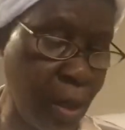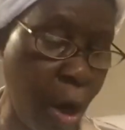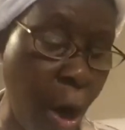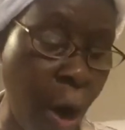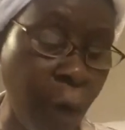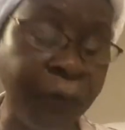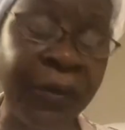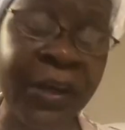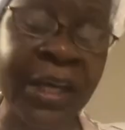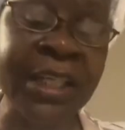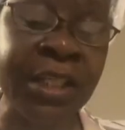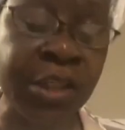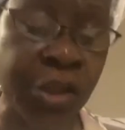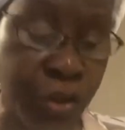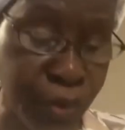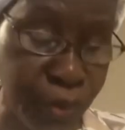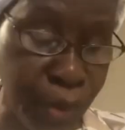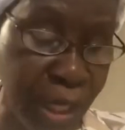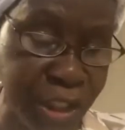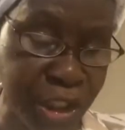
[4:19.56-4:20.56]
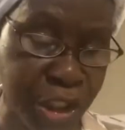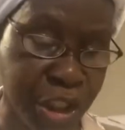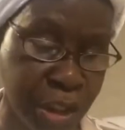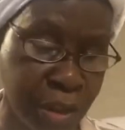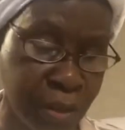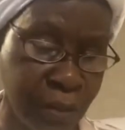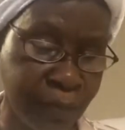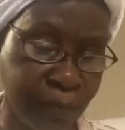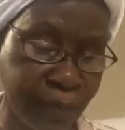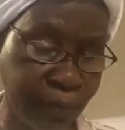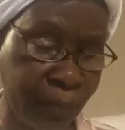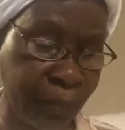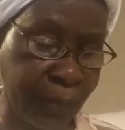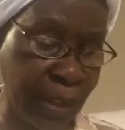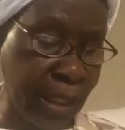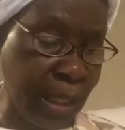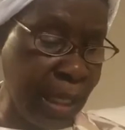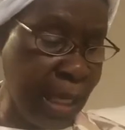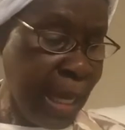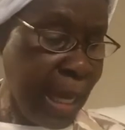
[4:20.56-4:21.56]
of his creation.
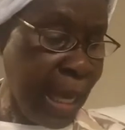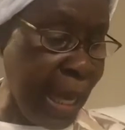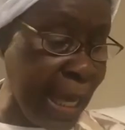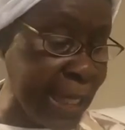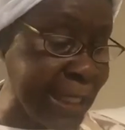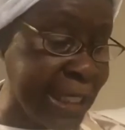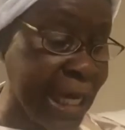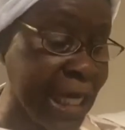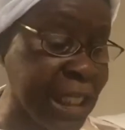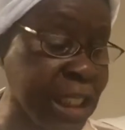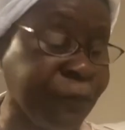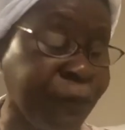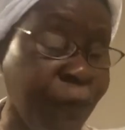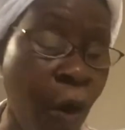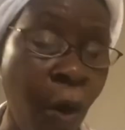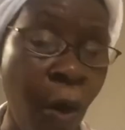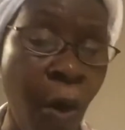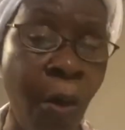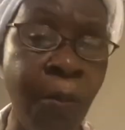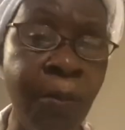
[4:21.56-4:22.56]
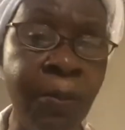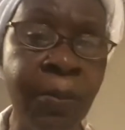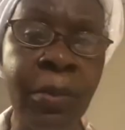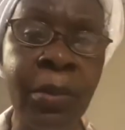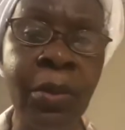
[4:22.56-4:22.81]
In this form,